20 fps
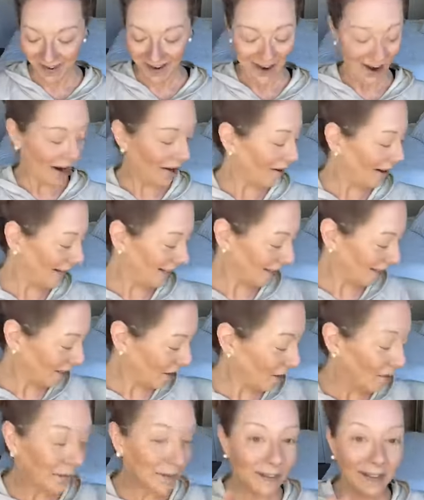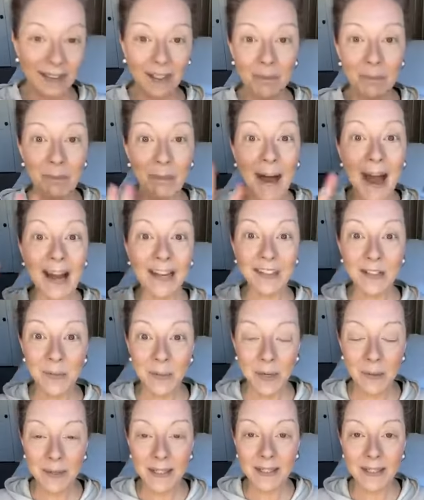All right, so back to what
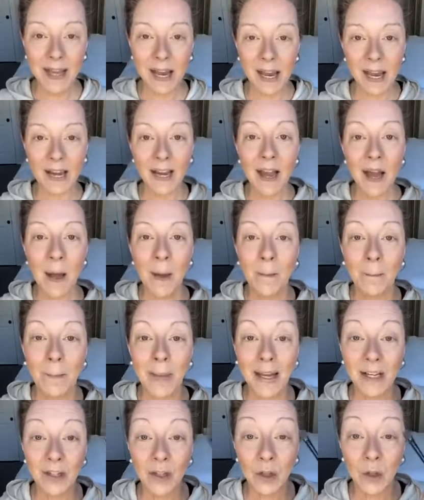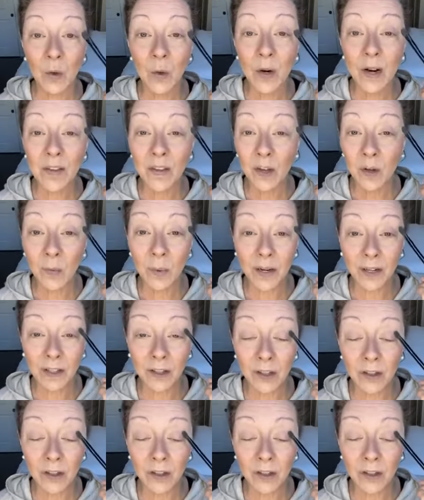I was saying. Make sure you're